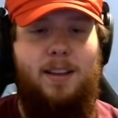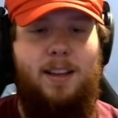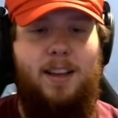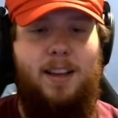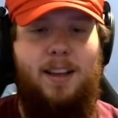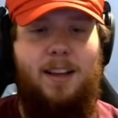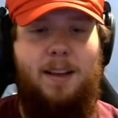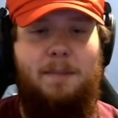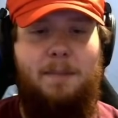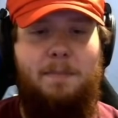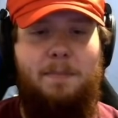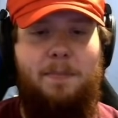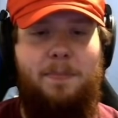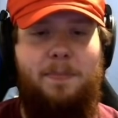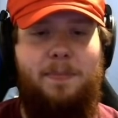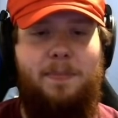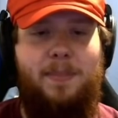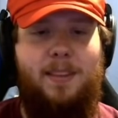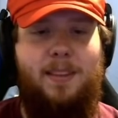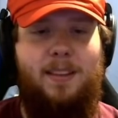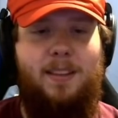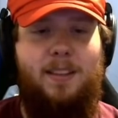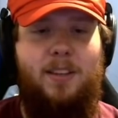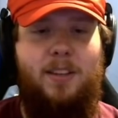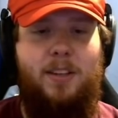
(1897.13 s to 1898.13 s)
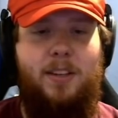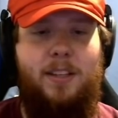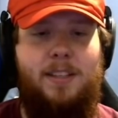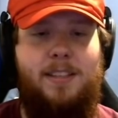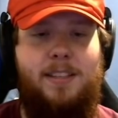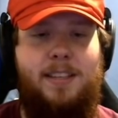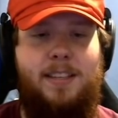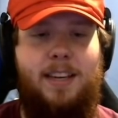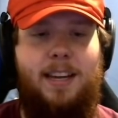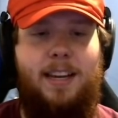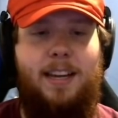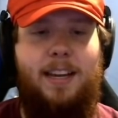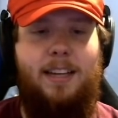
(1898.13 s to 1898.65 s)
You can
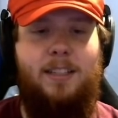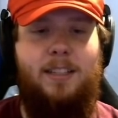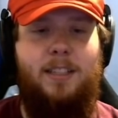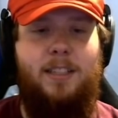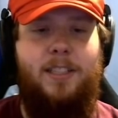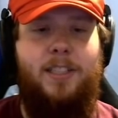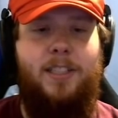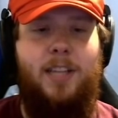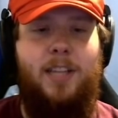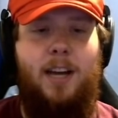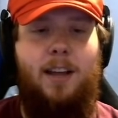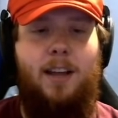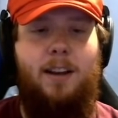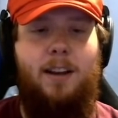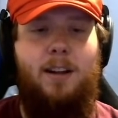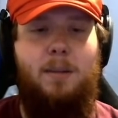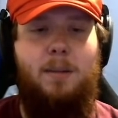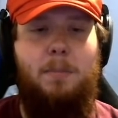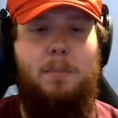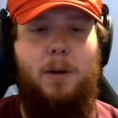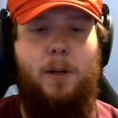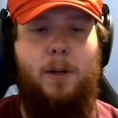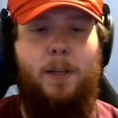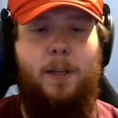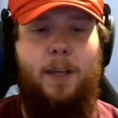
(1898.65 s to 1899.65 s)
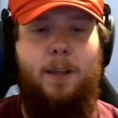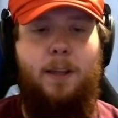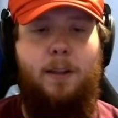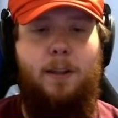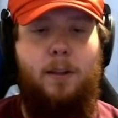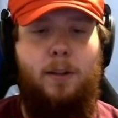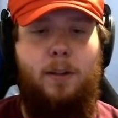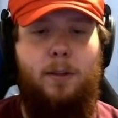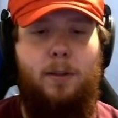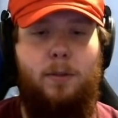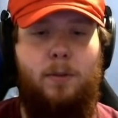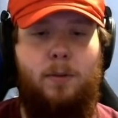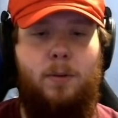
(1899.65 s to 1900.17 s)
see I actually shot a monkey
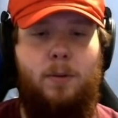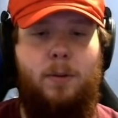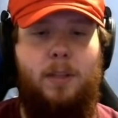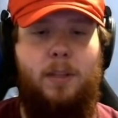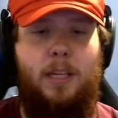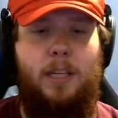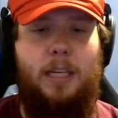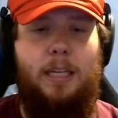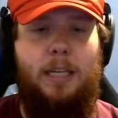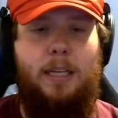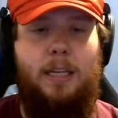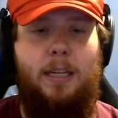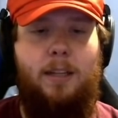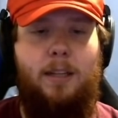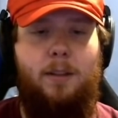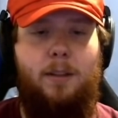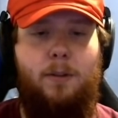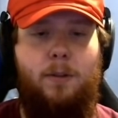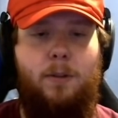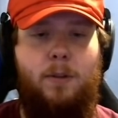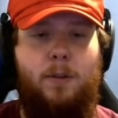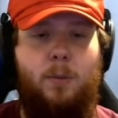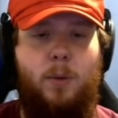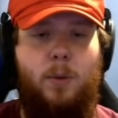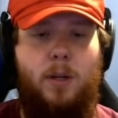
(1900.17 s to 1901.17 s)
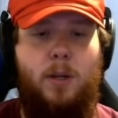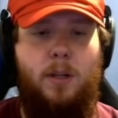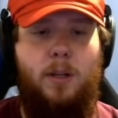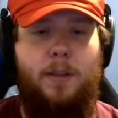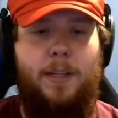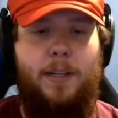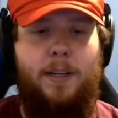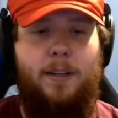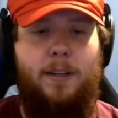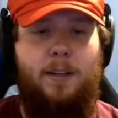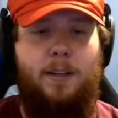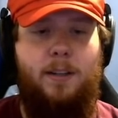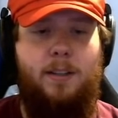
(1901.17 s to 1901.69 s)
through the wall
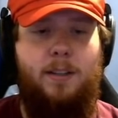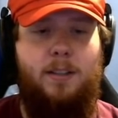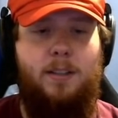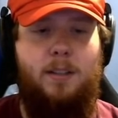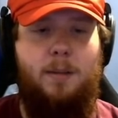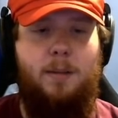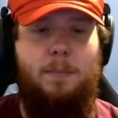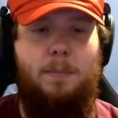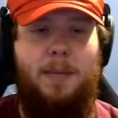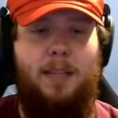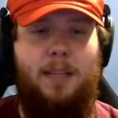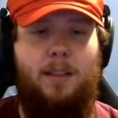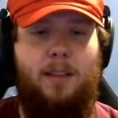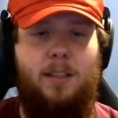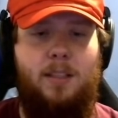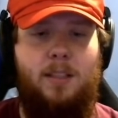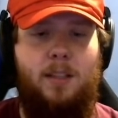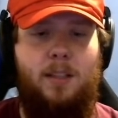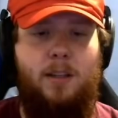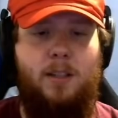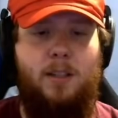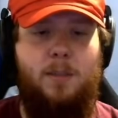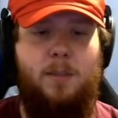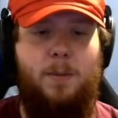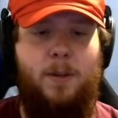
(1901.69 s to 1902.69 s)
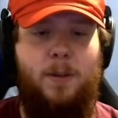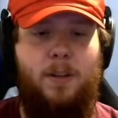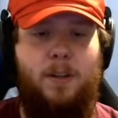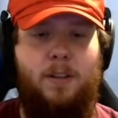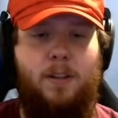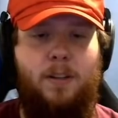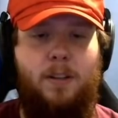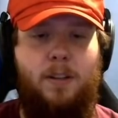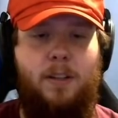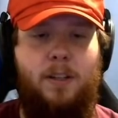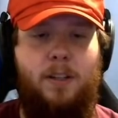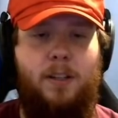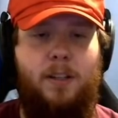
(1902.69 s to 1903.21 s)
there to make the star spawn a
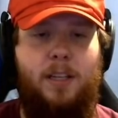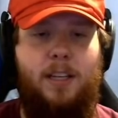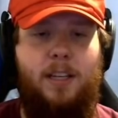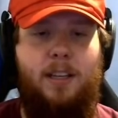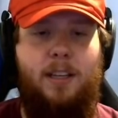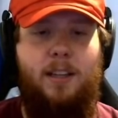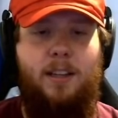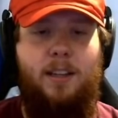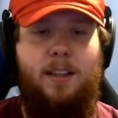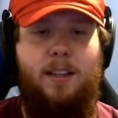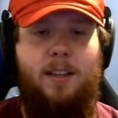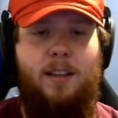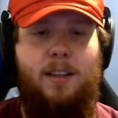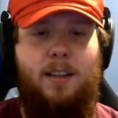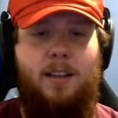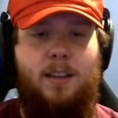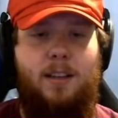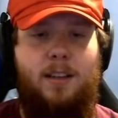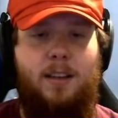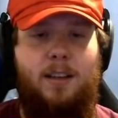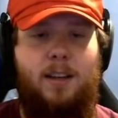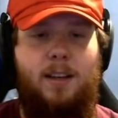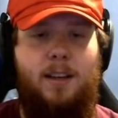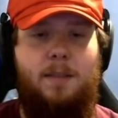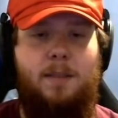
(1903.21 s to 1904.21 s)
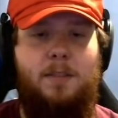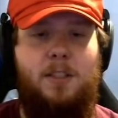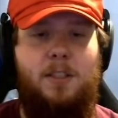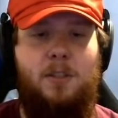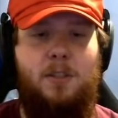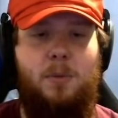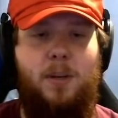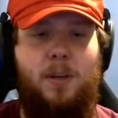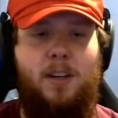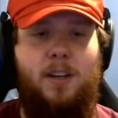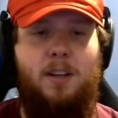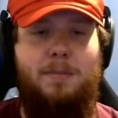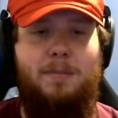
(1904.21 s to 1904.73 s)
little early.
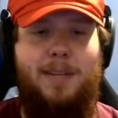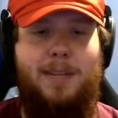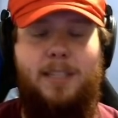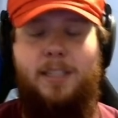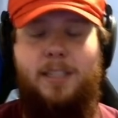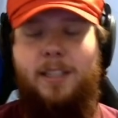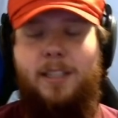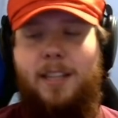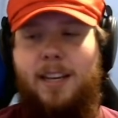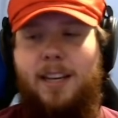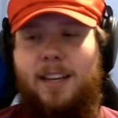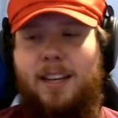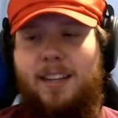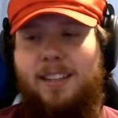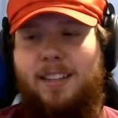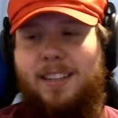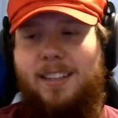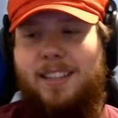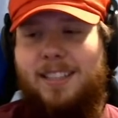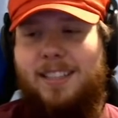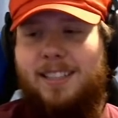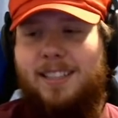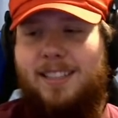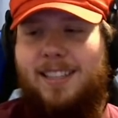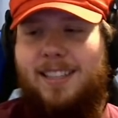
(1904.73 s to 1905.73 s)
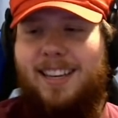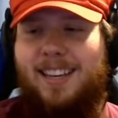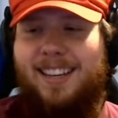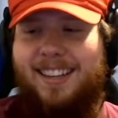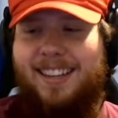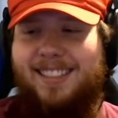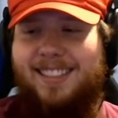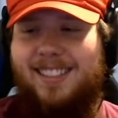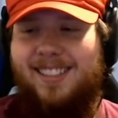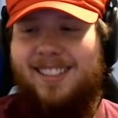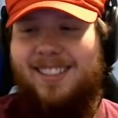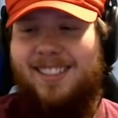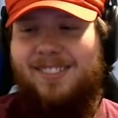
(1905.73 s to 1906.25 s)
Just wanted to mention that because I
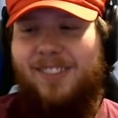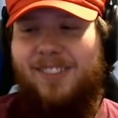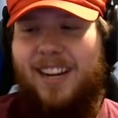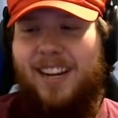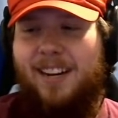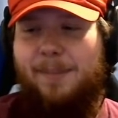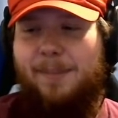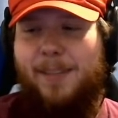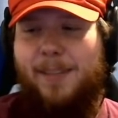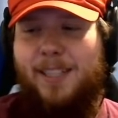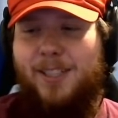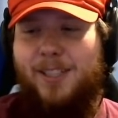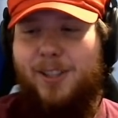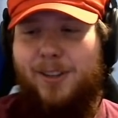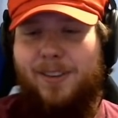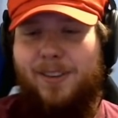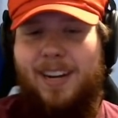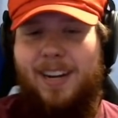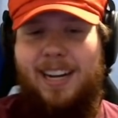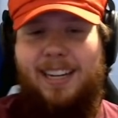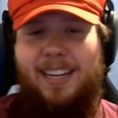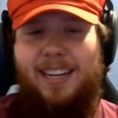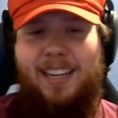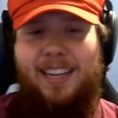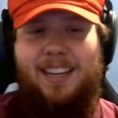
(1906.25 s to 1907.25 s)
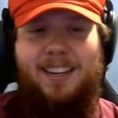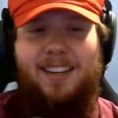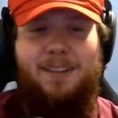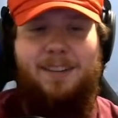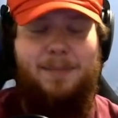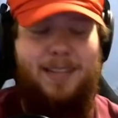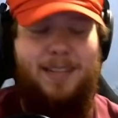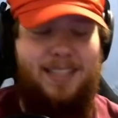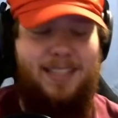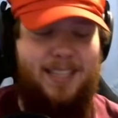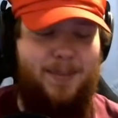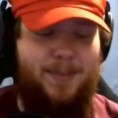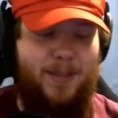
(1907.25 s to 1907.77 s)
just randomly shoot a rocket and it
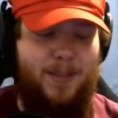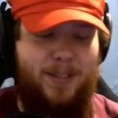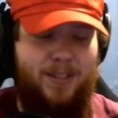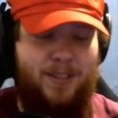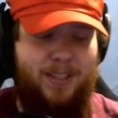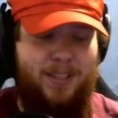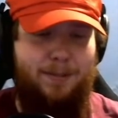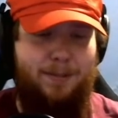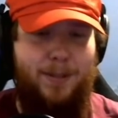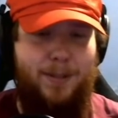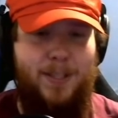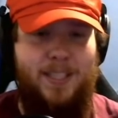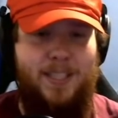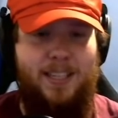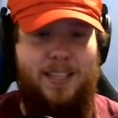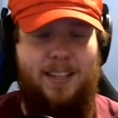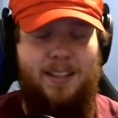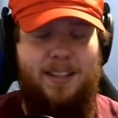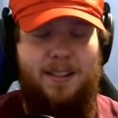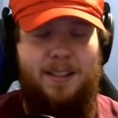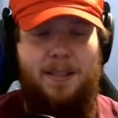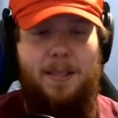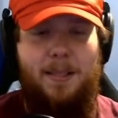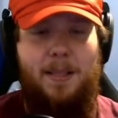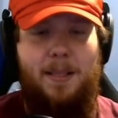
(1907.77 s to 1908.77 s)
might seem a little confusing.